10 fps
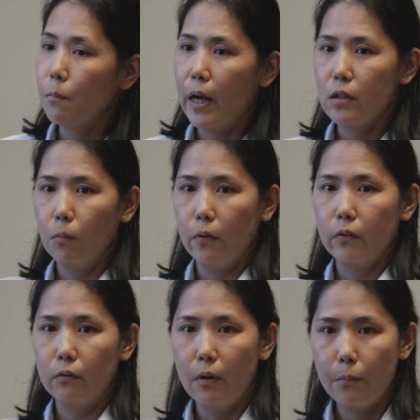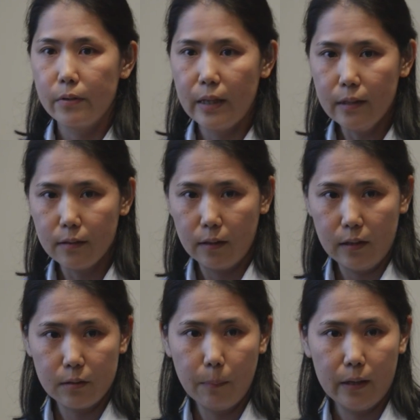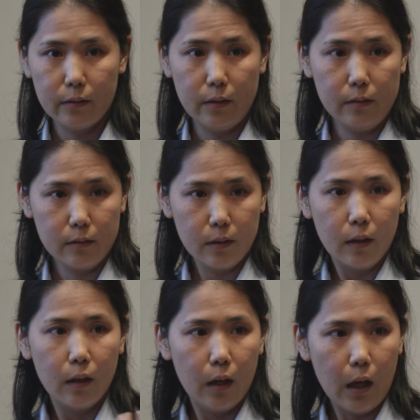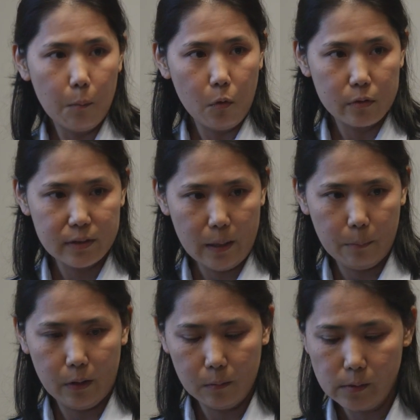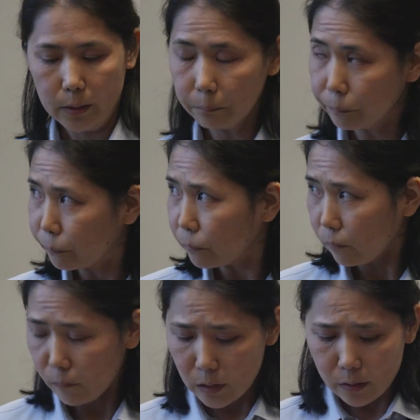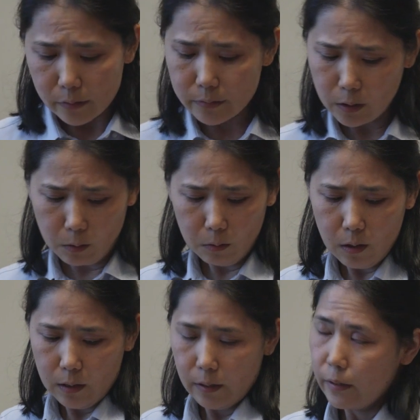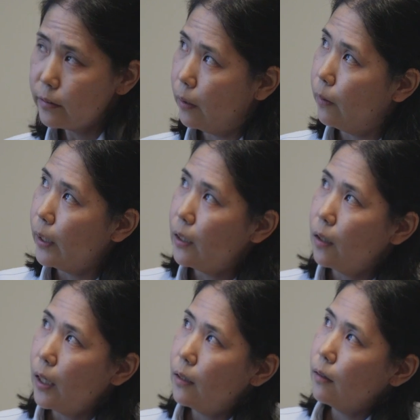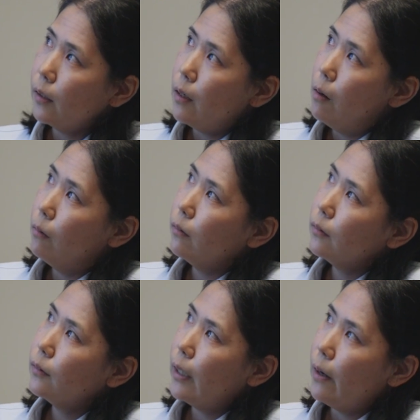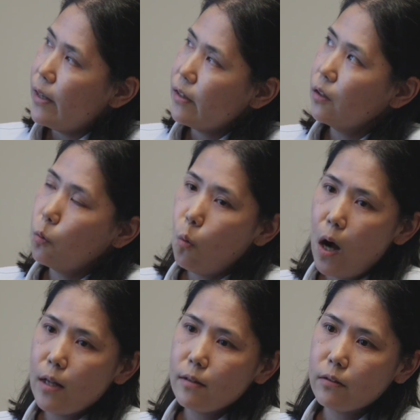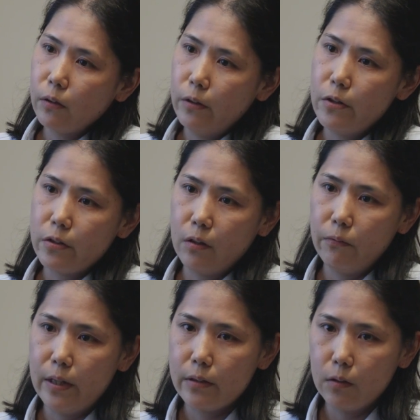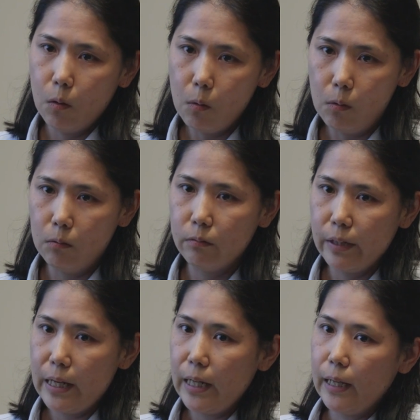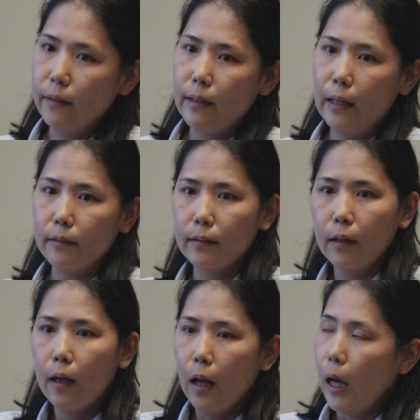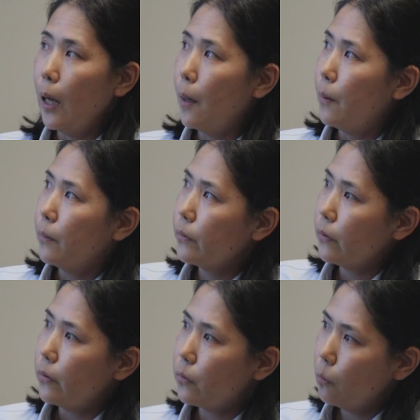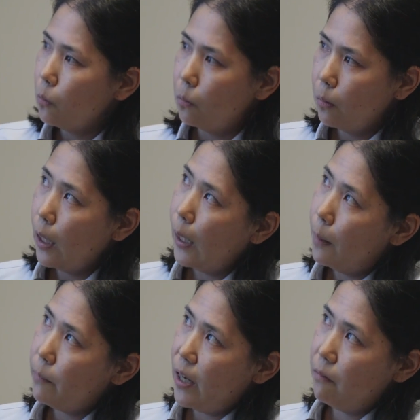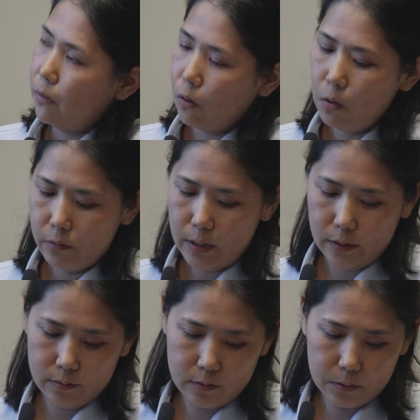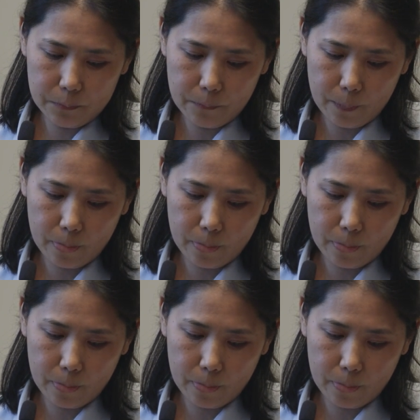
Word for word: you might want to represent these patterns uh, more separately. So, so in, in, you know, there isn't one solution fits all, really, that uh, suits all uh, behavioral context.